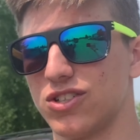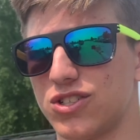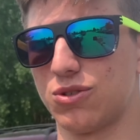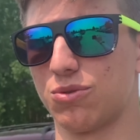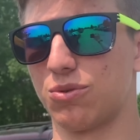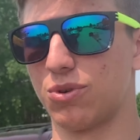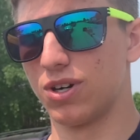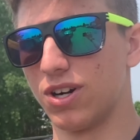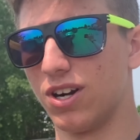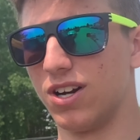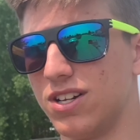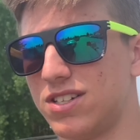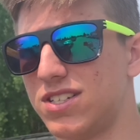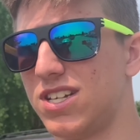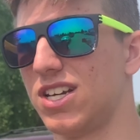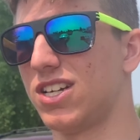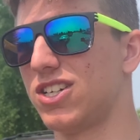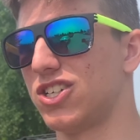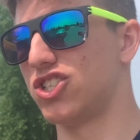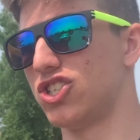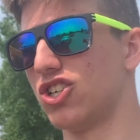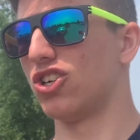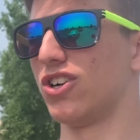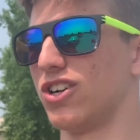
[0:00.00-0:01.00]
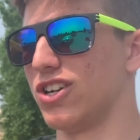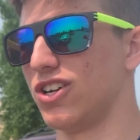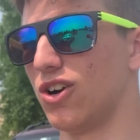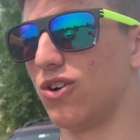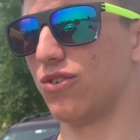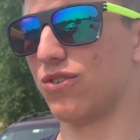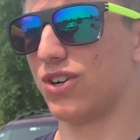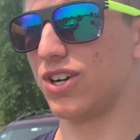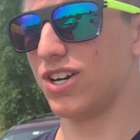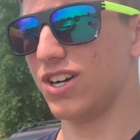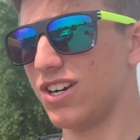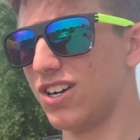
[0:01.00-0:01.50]
So we're gonna take a journey
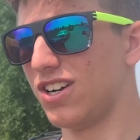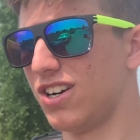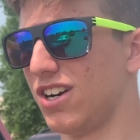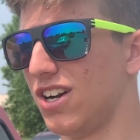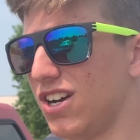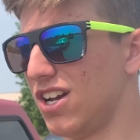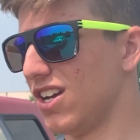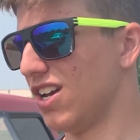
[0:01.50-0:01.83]
over here,